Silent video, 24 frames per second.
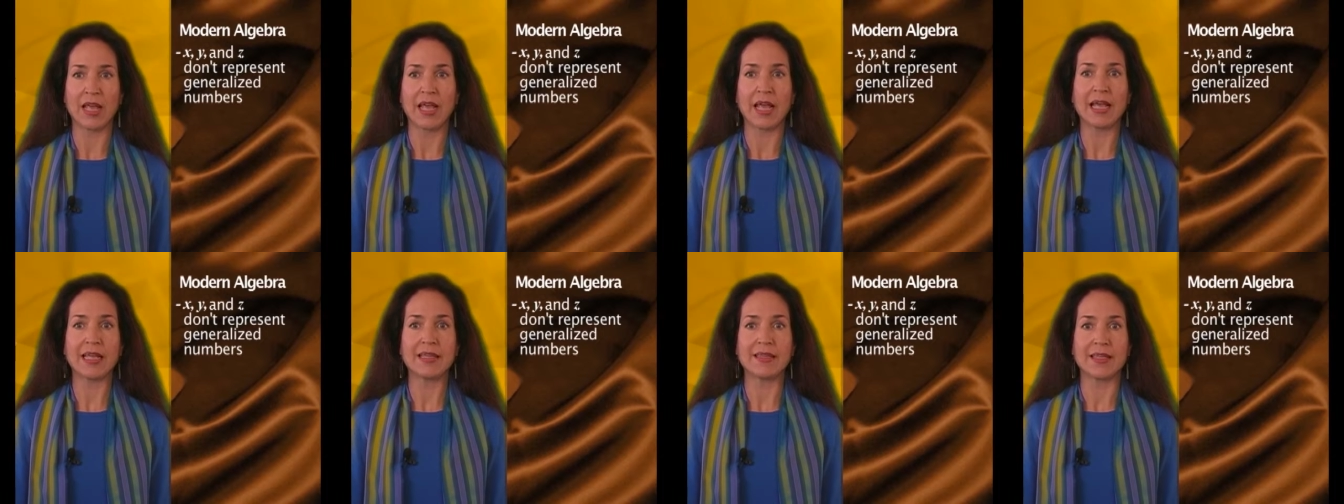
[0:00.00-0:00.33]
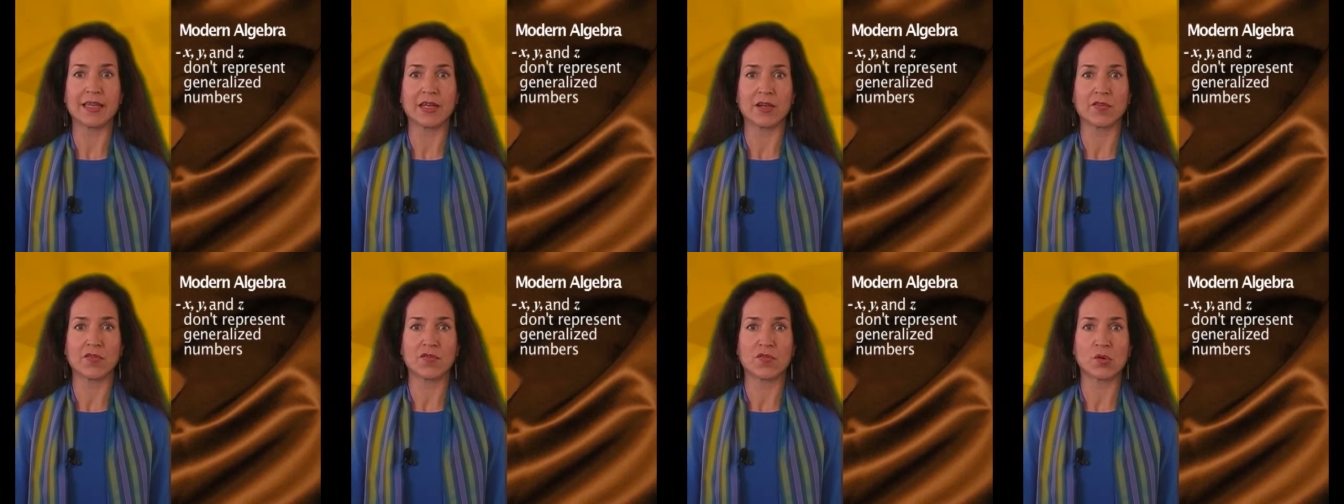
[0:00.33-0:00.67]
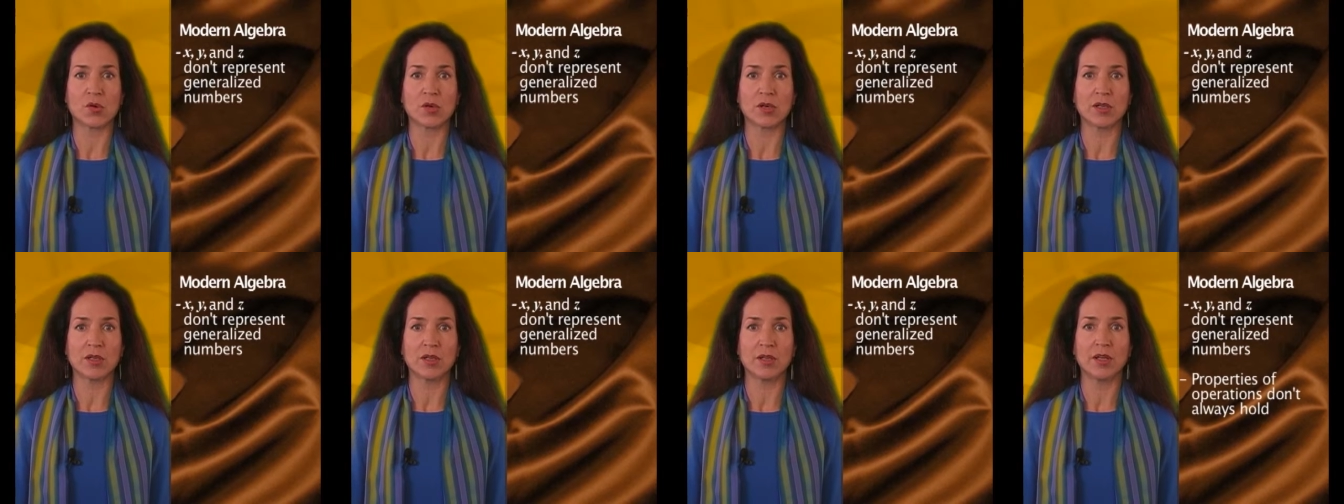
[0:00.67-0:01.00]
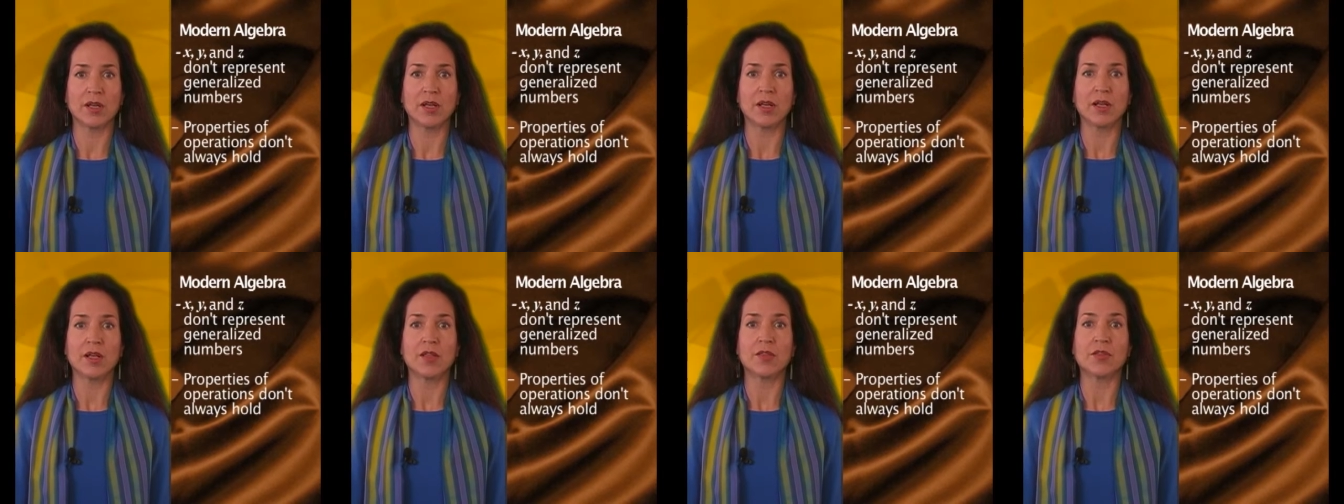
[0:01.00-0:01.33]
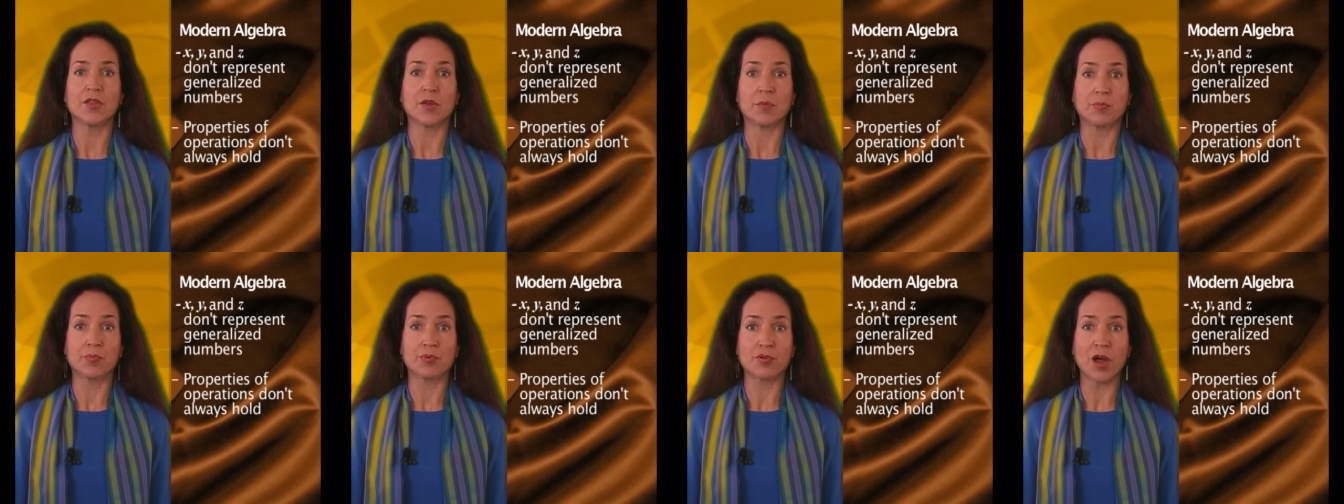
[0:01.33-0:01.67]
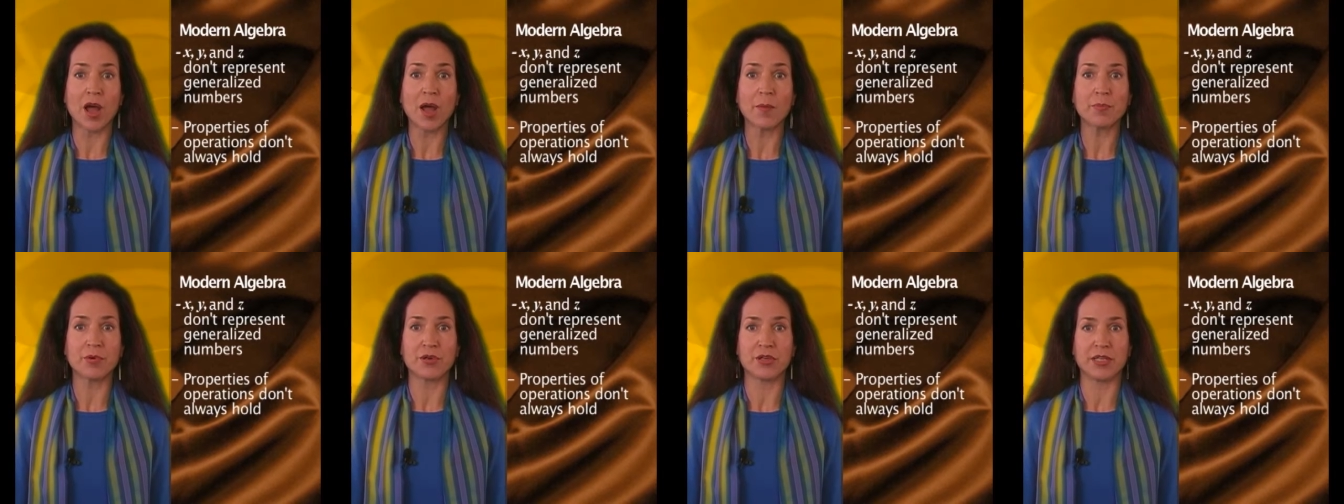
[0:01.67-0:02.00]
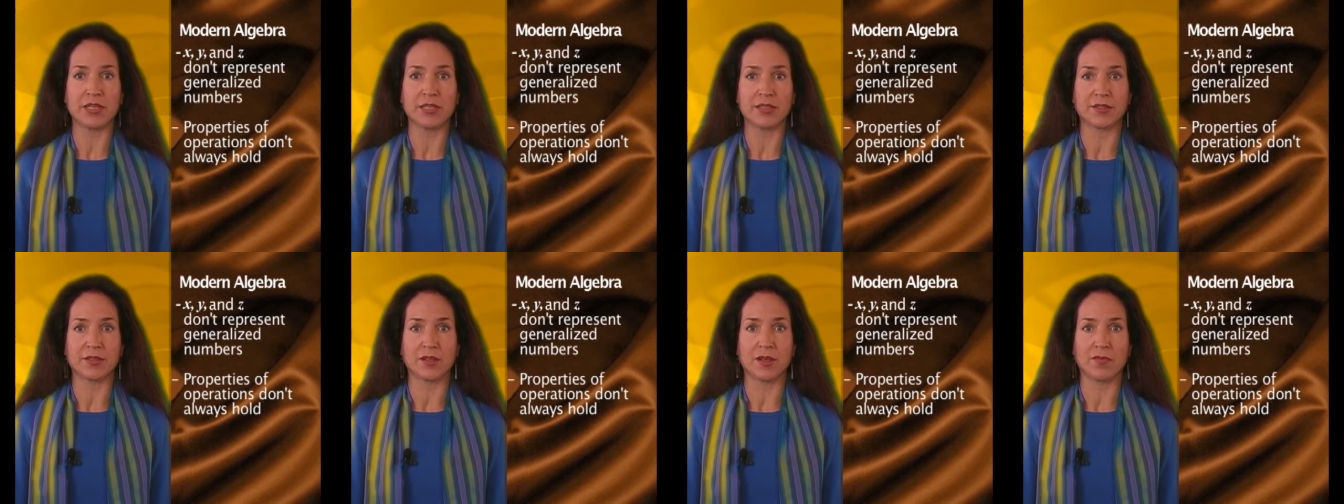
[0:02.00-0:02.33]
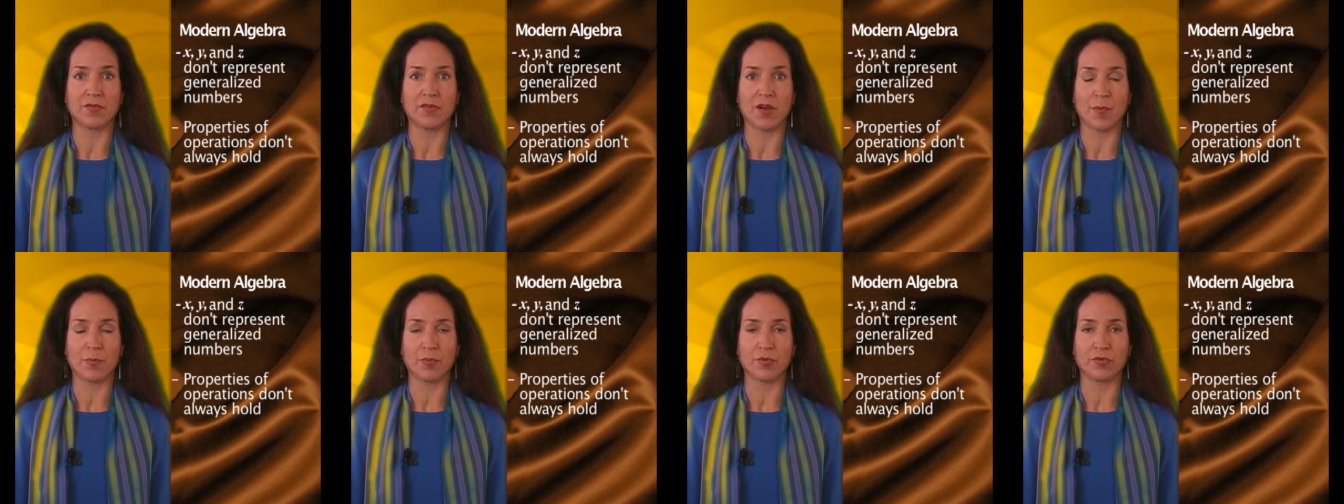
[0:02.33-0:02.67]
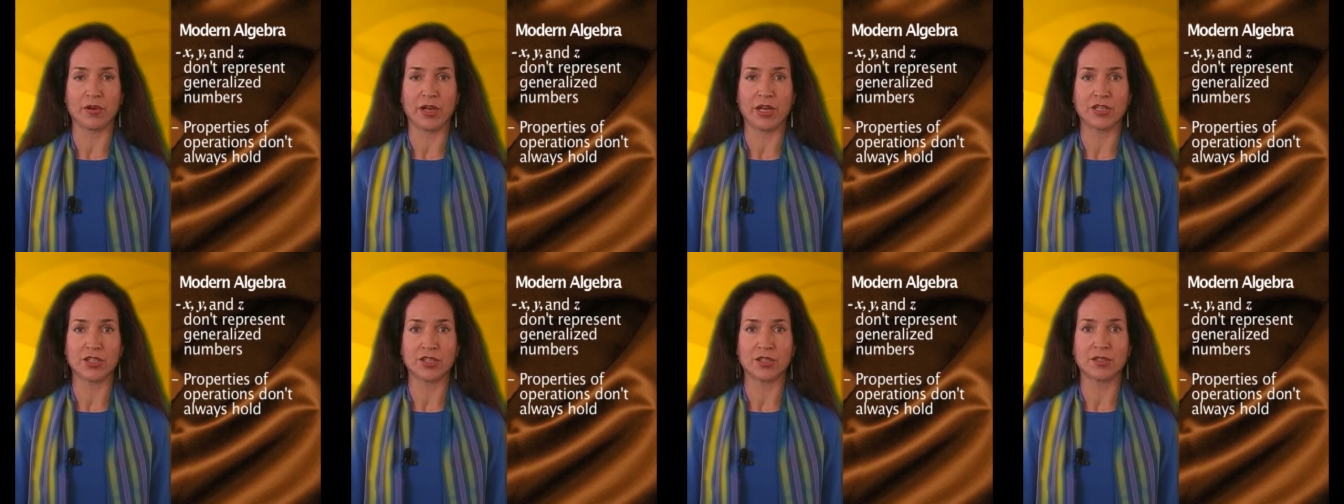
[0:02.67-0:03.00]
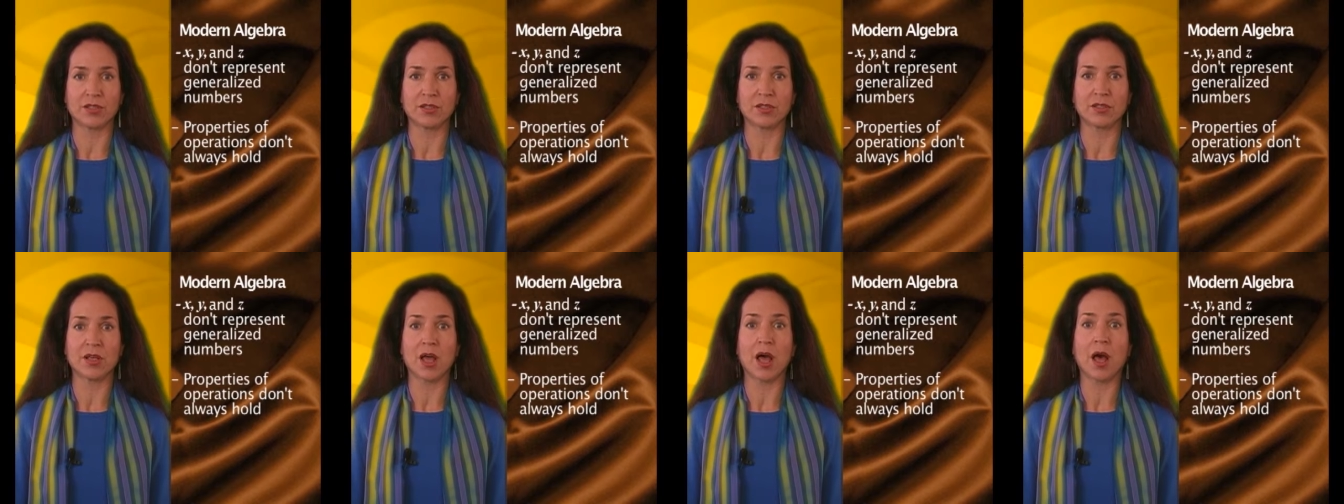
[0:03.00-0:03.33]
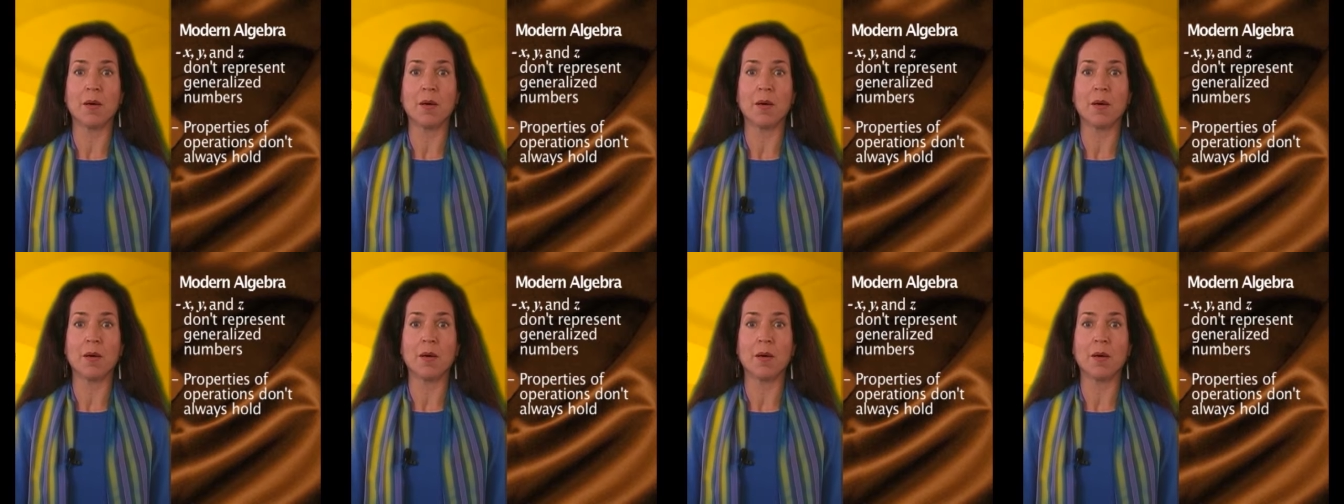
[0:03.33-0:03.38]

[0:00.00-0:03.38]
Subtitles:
And therefore, the properties of operations